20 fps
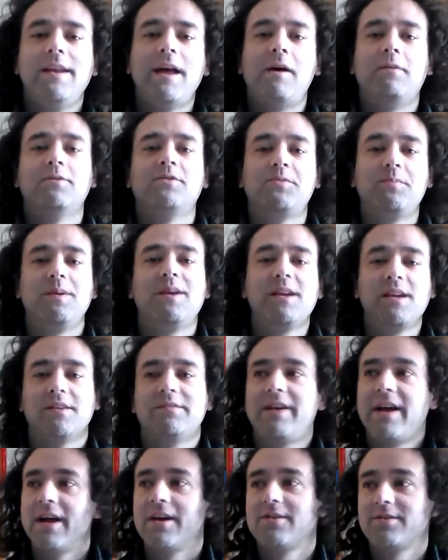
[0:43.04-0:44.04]
Now, speaking
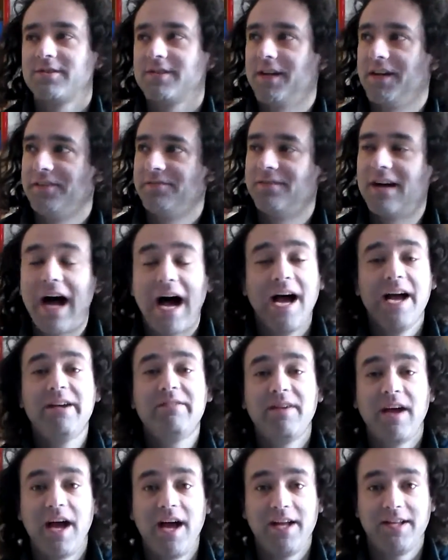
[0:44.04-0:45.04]
of hair stuff, I
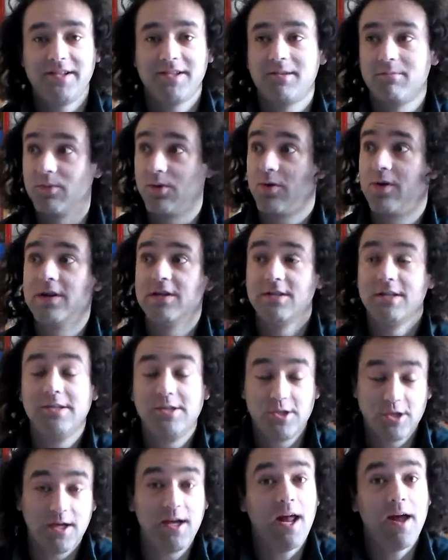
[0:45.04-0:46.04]
have had some crazy
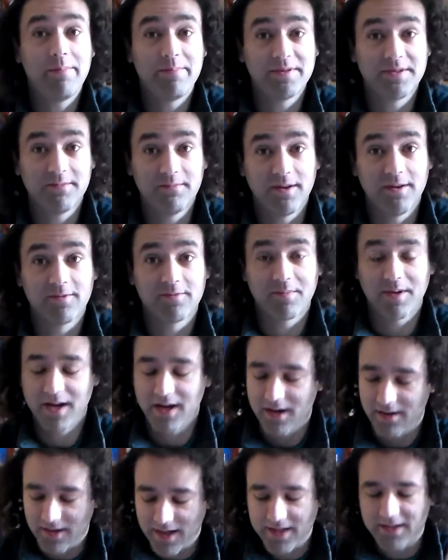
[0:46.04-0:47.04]
shit happen to me with my
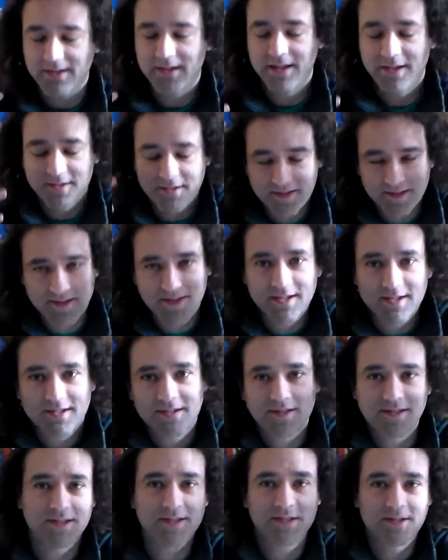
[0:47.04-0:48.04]
hair. Like this
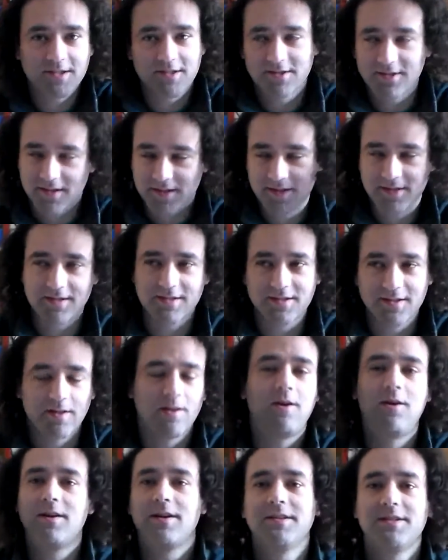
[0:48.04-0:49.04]
is the
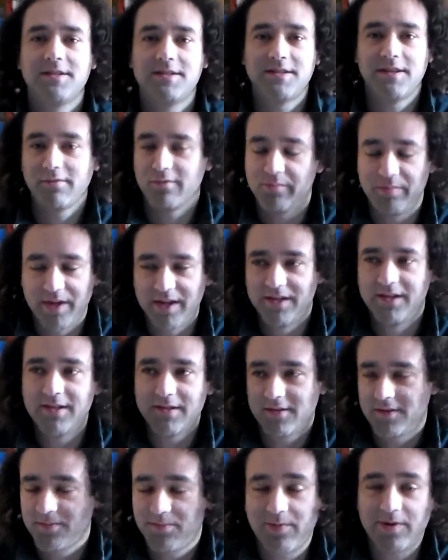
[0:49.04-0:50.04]
longest it's ever been.
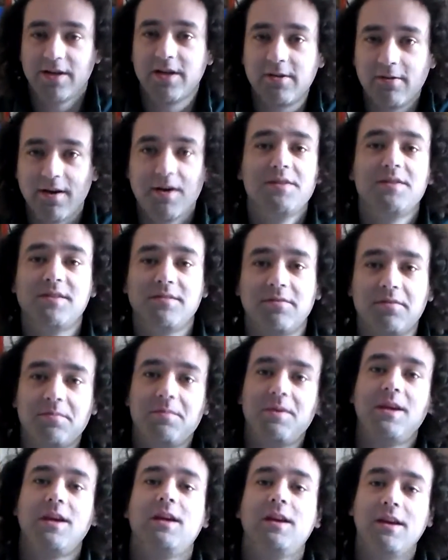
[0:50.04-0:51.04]
This is pretty crazy for
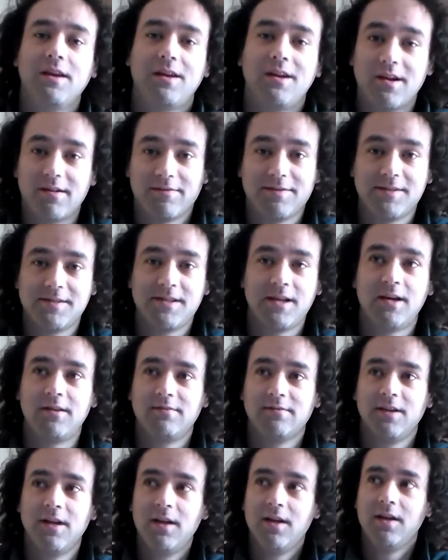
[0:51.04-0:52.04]
me in and of
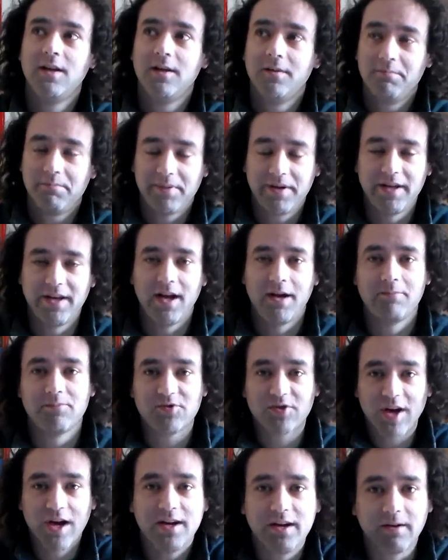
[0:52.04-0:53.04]
itself. But I'm
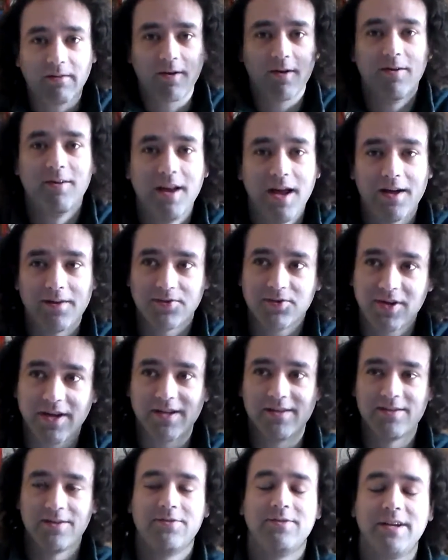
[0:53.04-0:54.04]
trying to grow it out so I
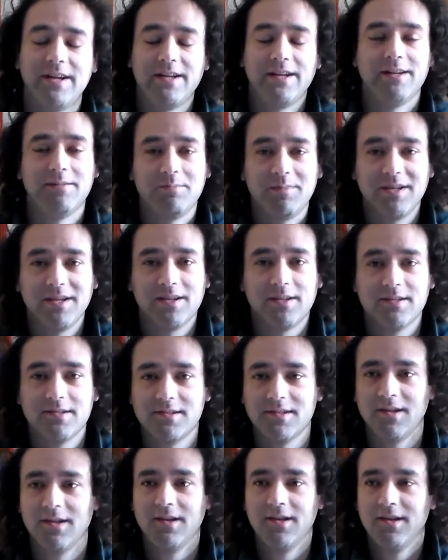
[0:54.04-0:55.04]
can donate it
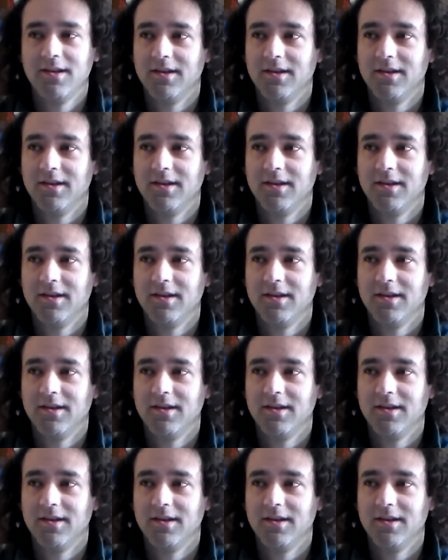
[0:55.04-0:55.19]
because,